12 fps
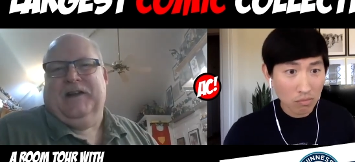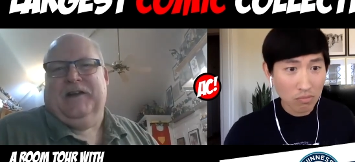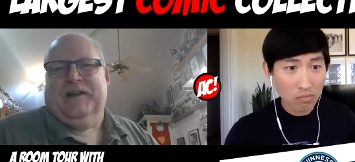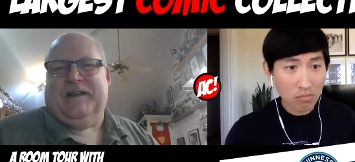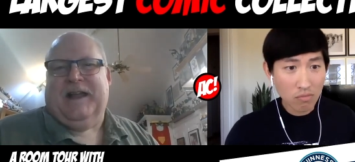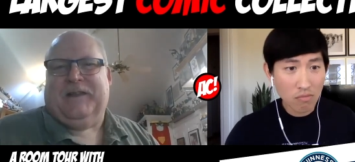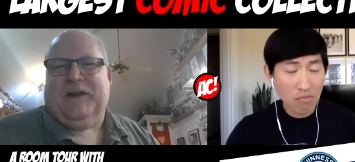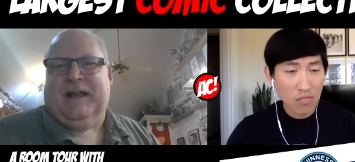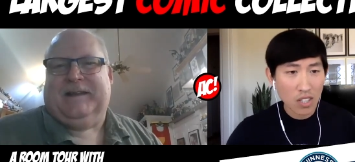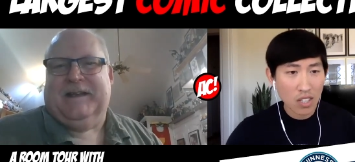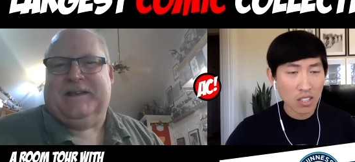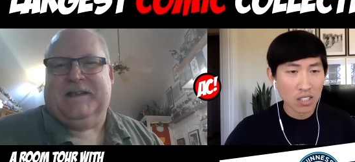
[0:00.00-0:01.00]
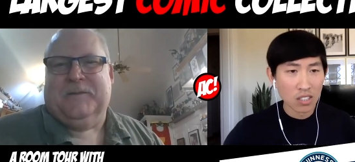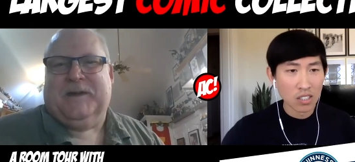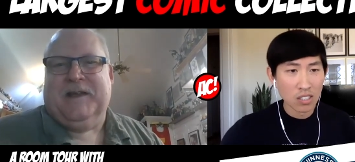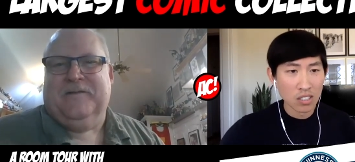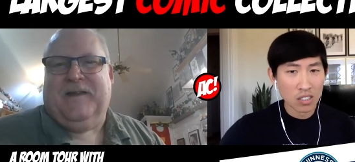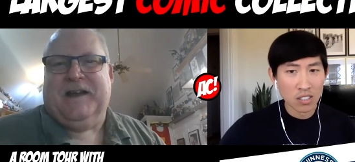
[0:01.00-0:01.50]
Speaker 1: you know, I thought that some
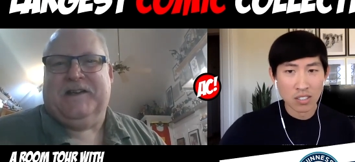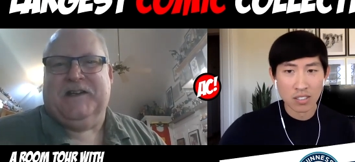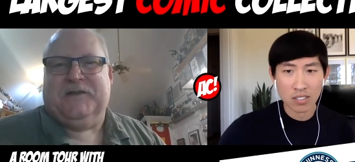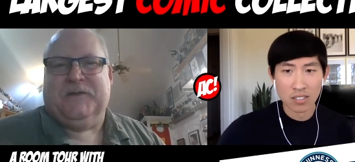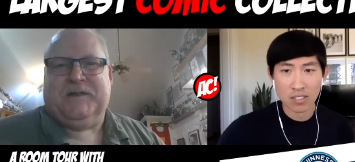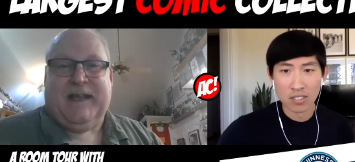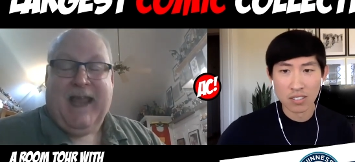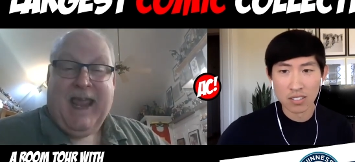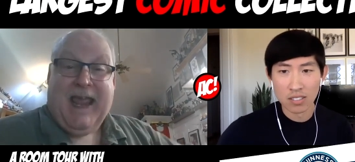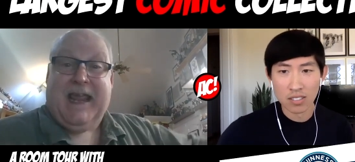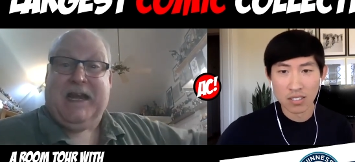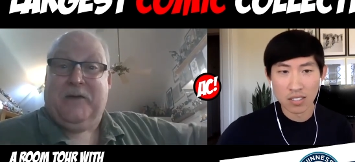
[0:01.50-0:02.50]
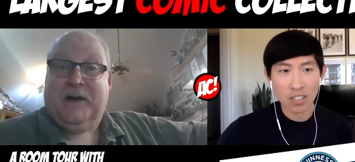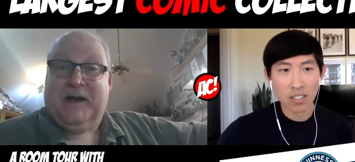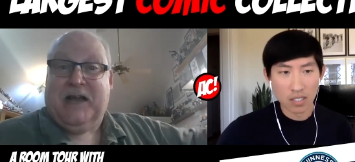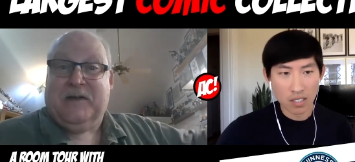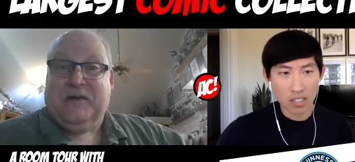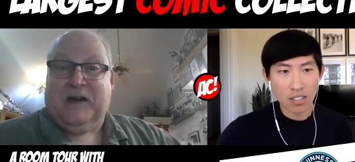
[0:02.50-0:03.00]
conventions would say, "Hey, do you want to
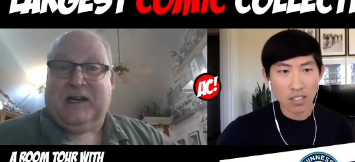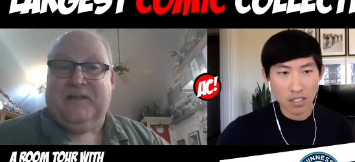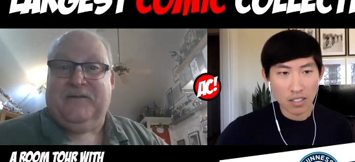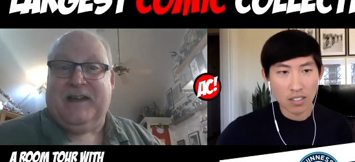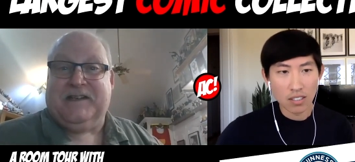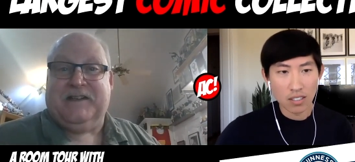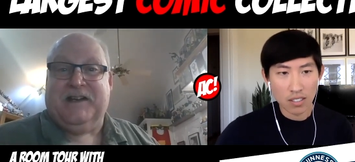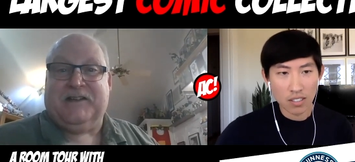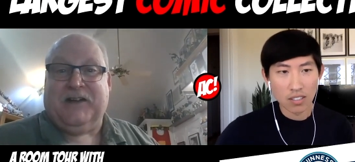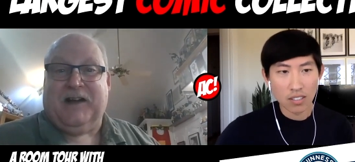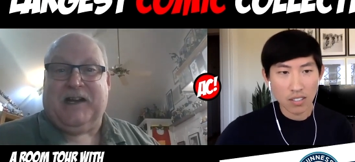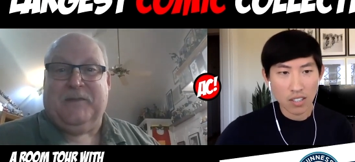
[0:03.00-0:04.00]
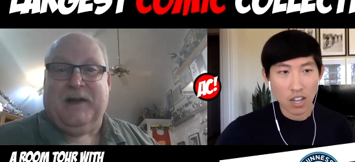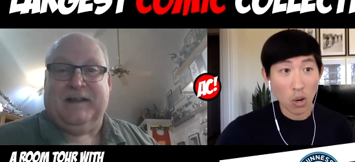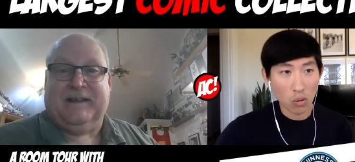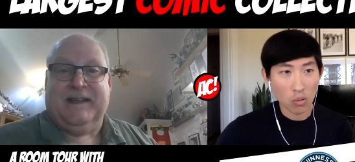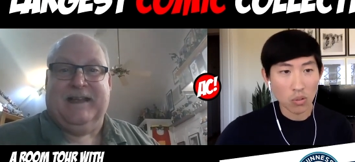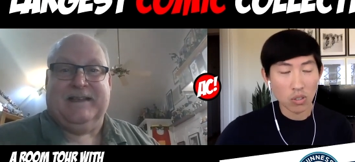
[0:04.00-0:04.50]
come to our convention and talk
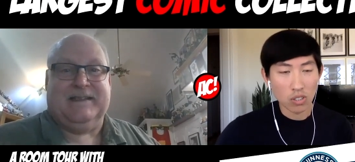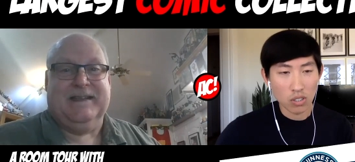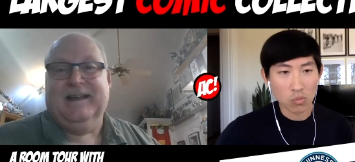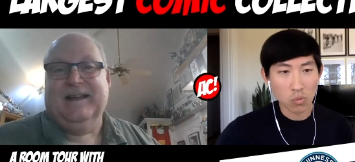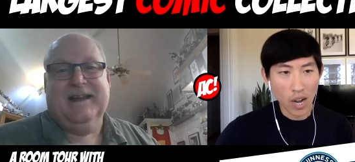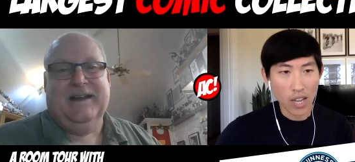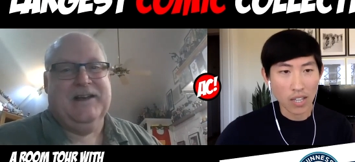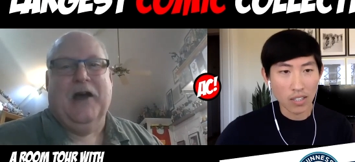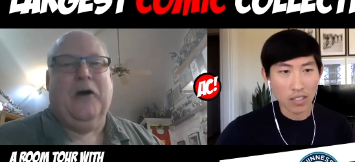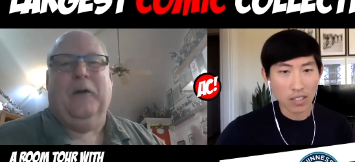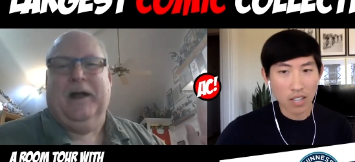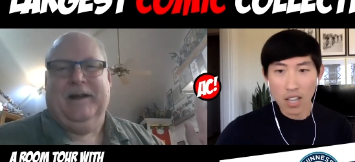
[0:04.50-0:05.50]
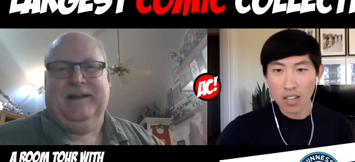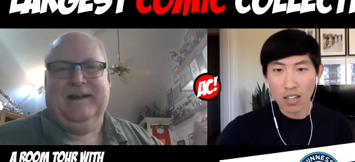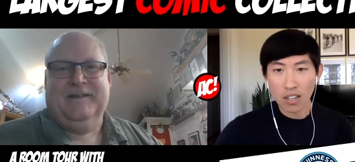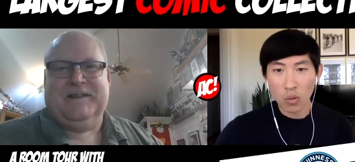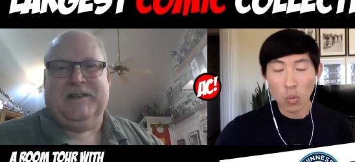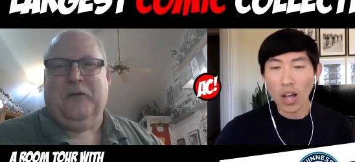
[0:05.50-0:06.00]
about this?"
Speaker 2: Right.
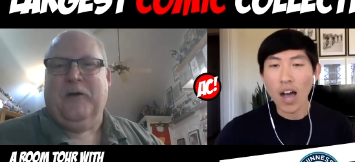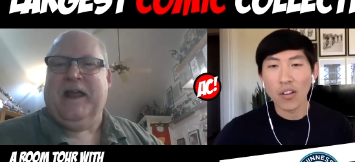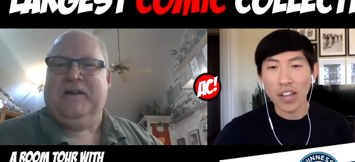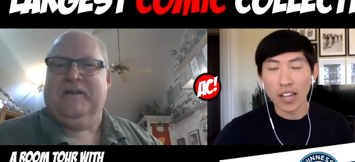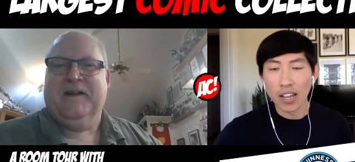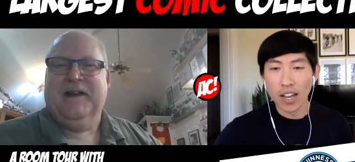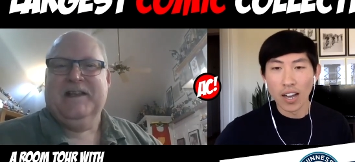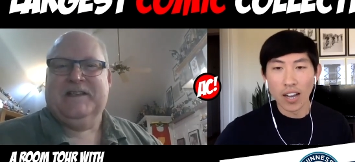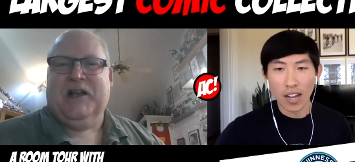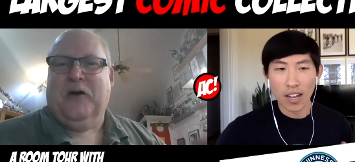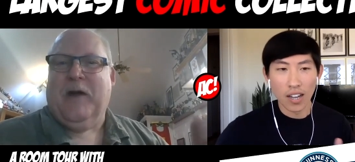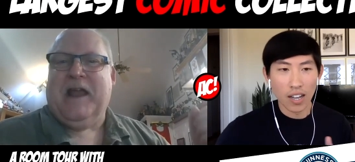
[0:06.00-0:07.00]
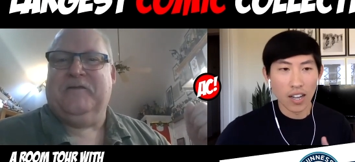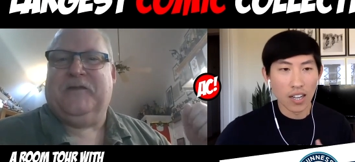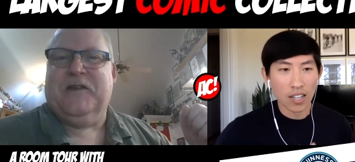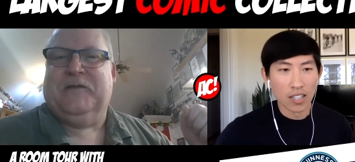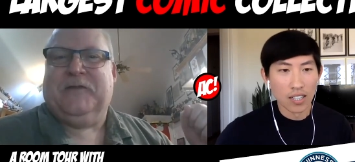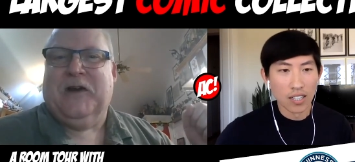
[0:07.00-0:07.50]
No one. well, okay. Still waiting for
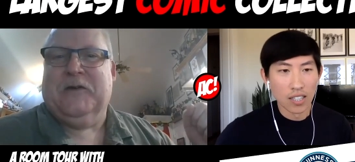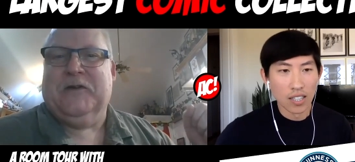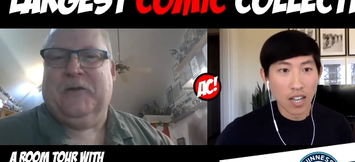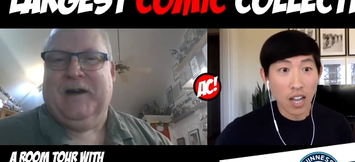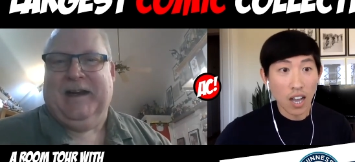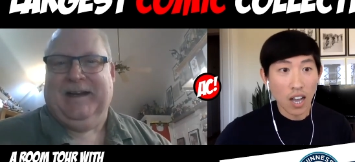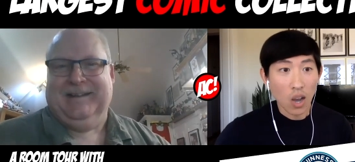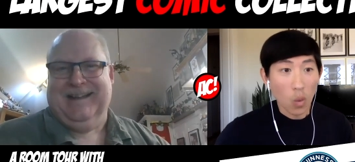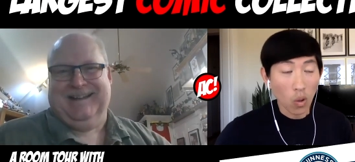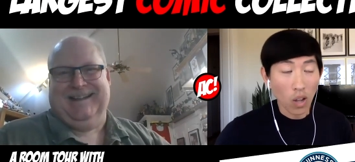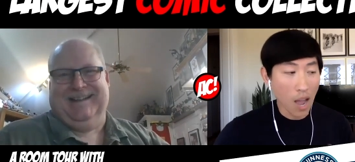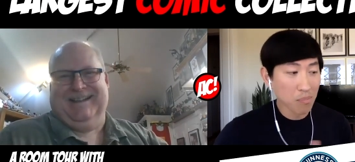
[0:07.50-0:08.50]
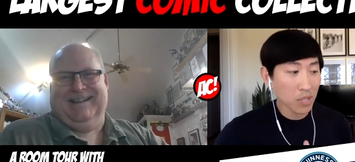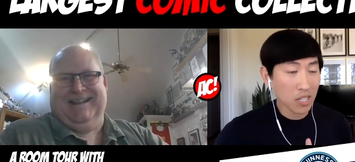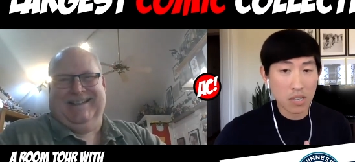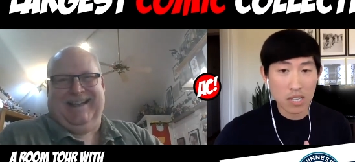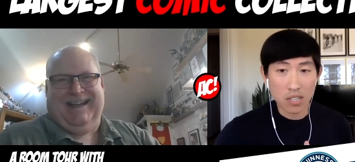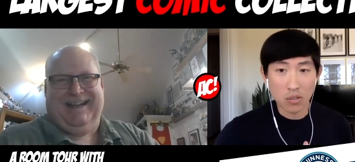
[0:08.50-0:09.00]
the phone to ring. Well, I'm going to
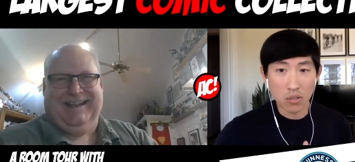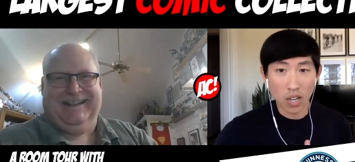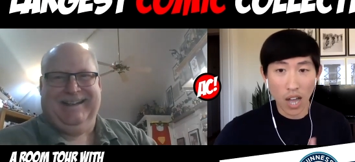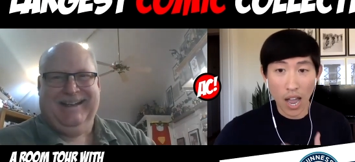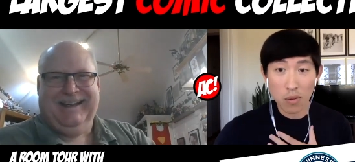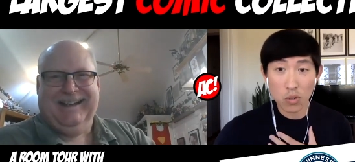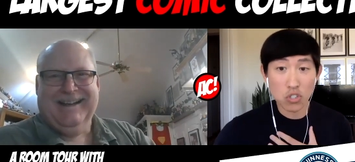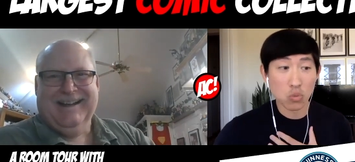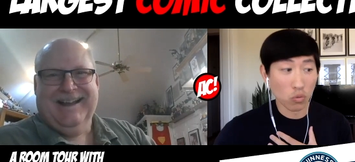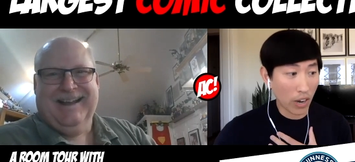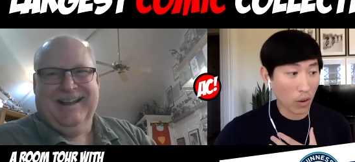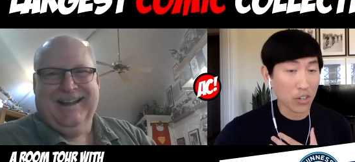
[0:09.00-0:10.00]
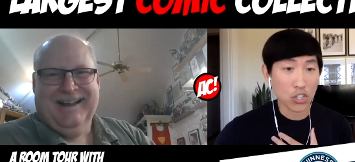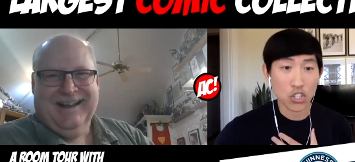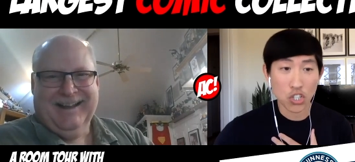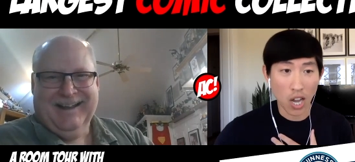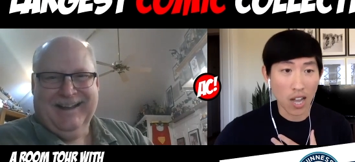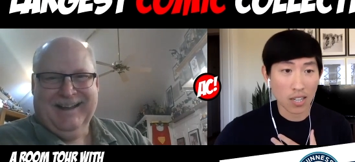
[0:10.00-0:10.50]
be, I was very
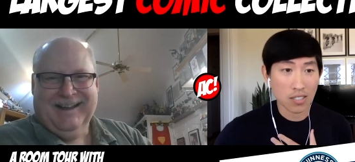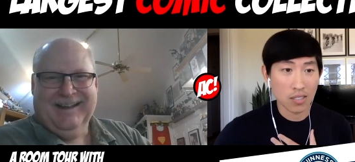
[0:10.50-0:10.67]
shocked